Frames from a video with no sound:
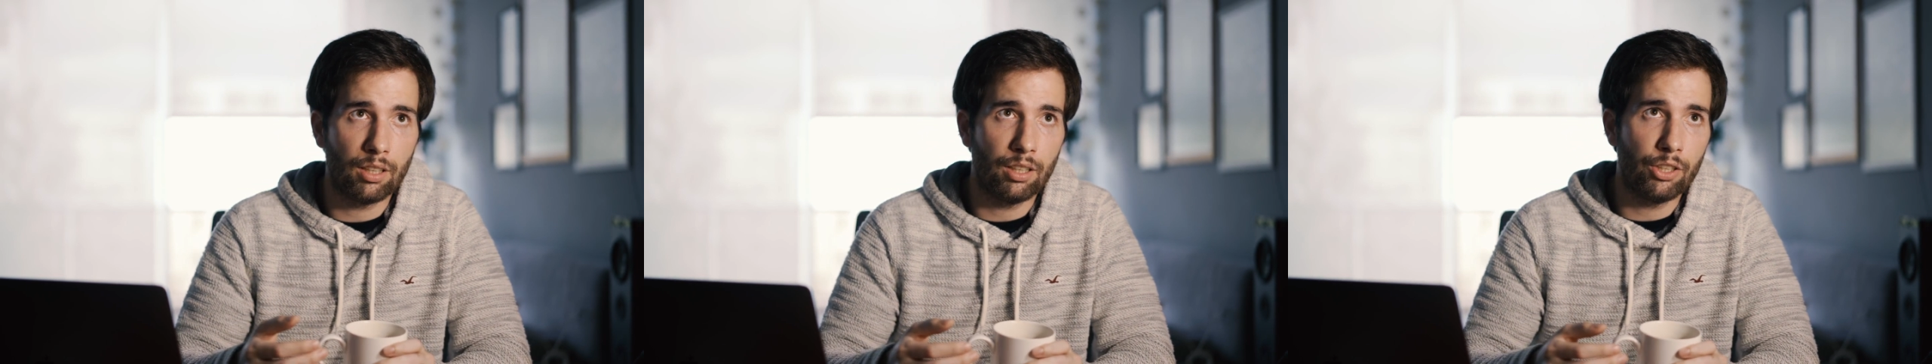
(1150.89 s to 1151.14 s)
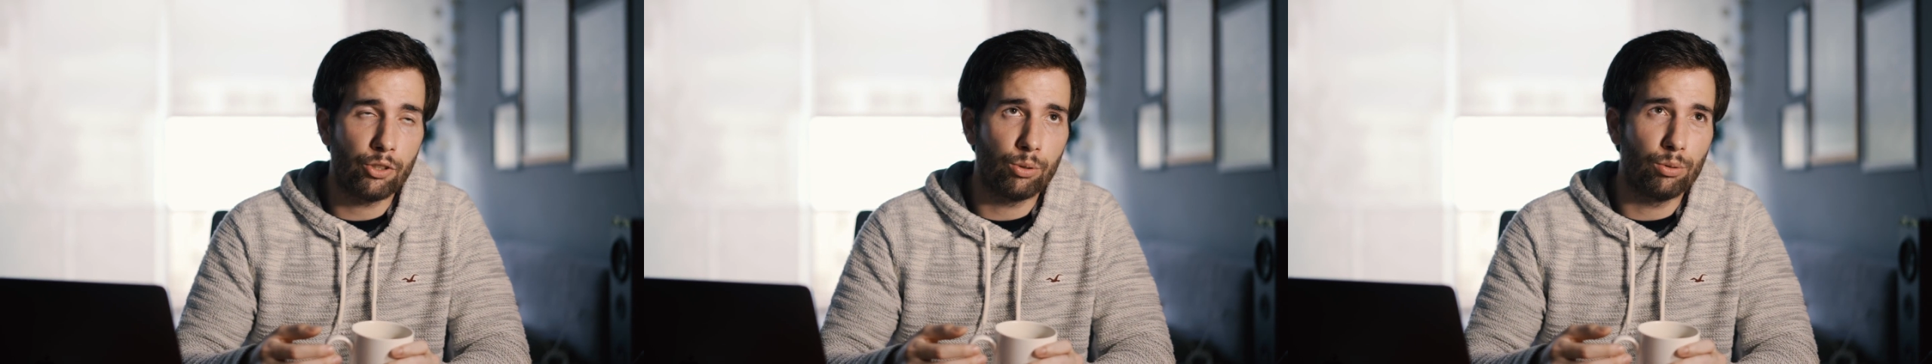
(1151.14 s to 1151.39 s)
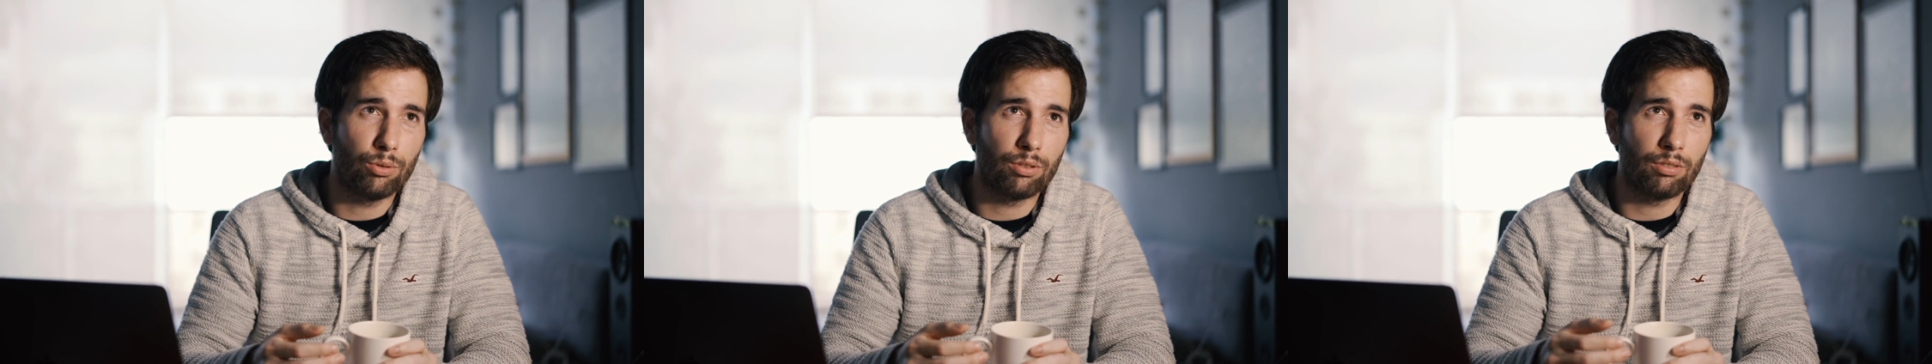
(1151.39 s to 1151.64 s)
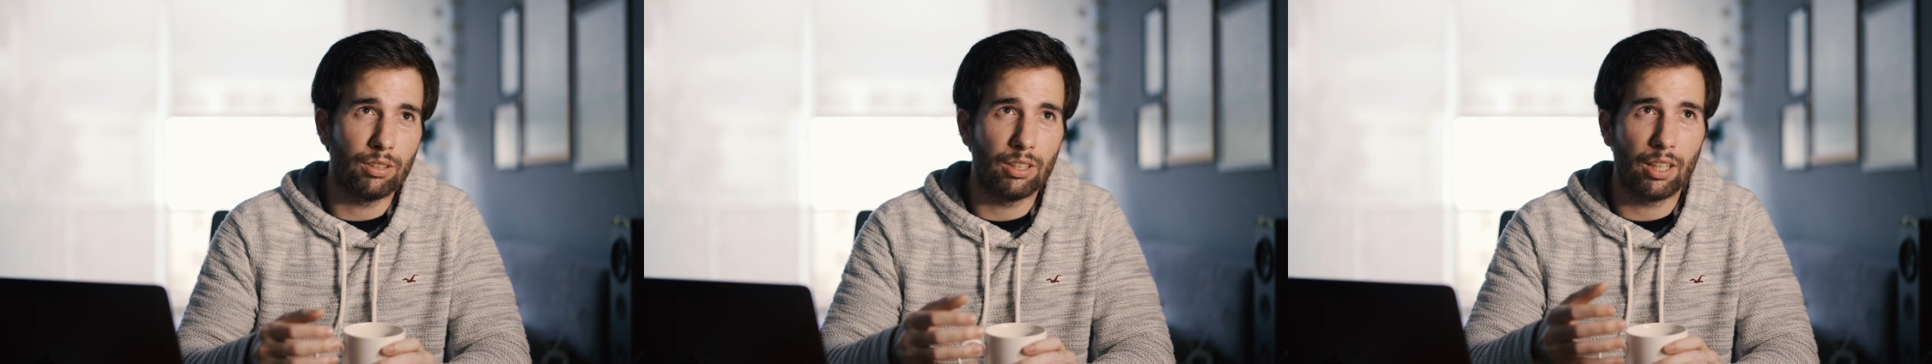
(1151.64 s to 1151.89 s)

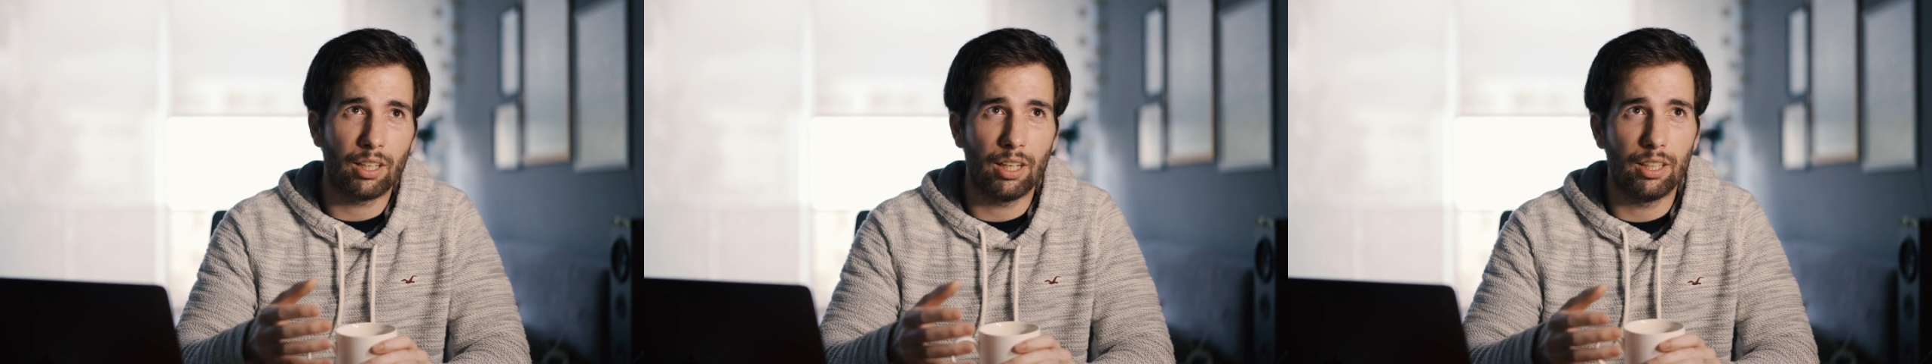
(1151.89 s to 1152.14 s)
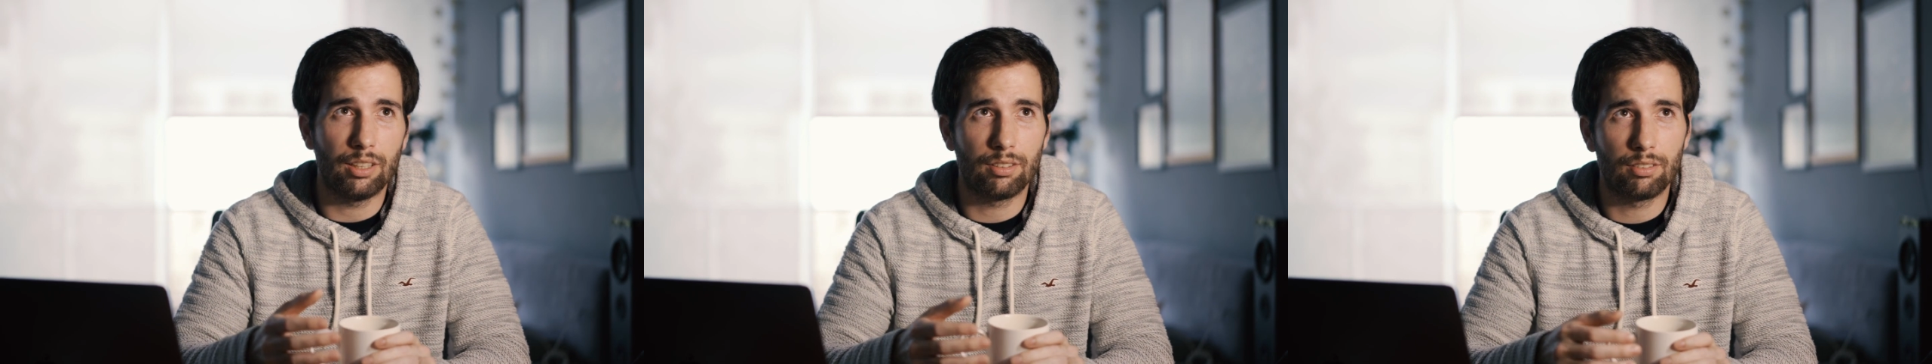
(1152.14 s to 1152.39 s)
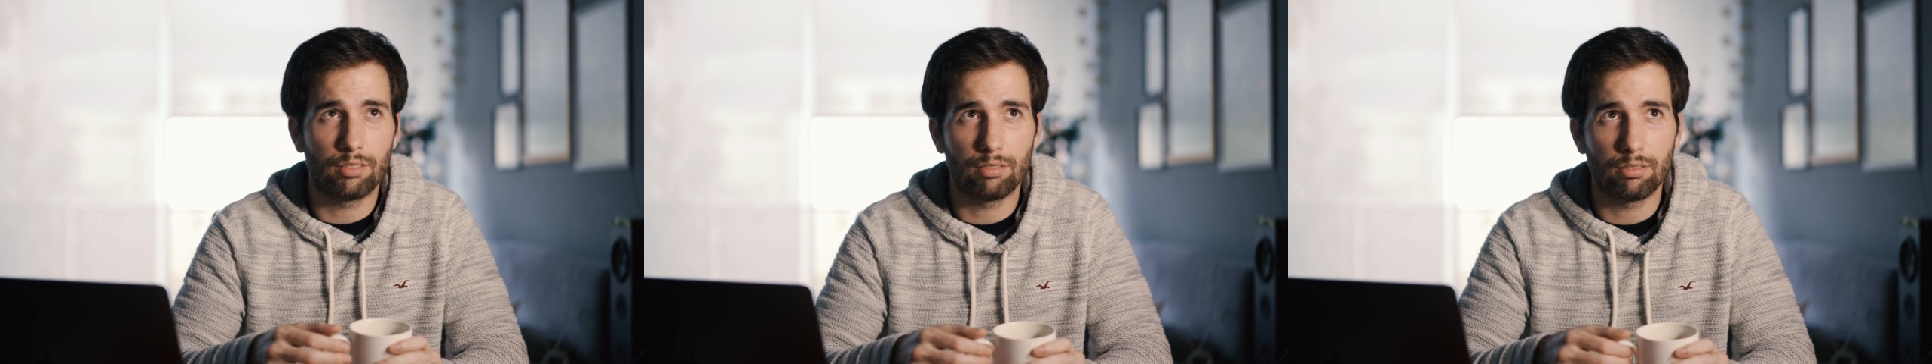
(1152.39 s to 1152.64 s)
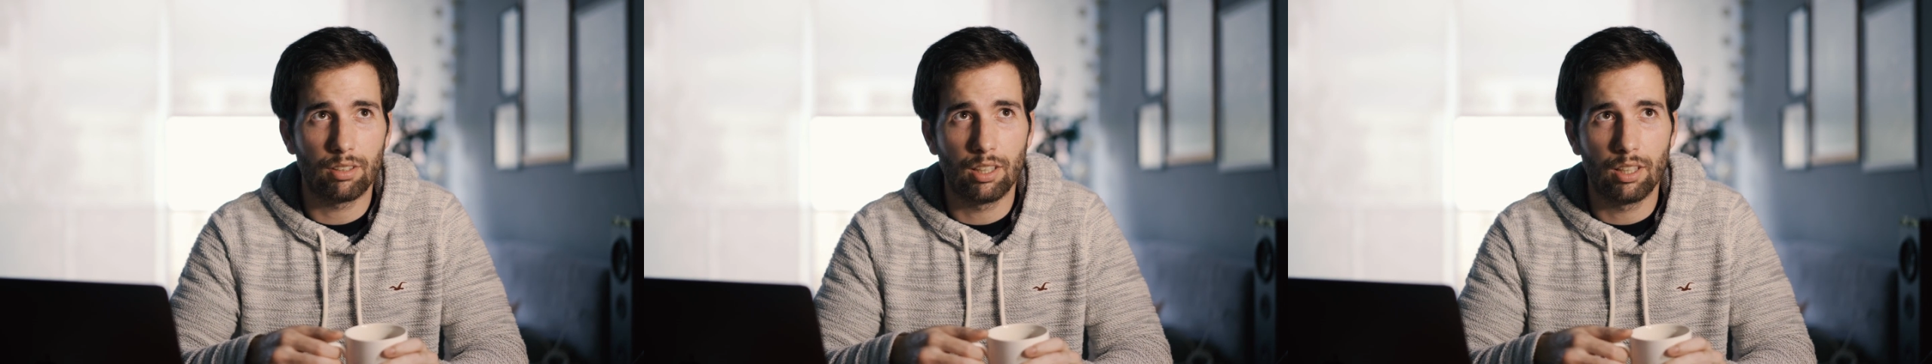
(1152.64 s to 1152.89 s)
issues in the case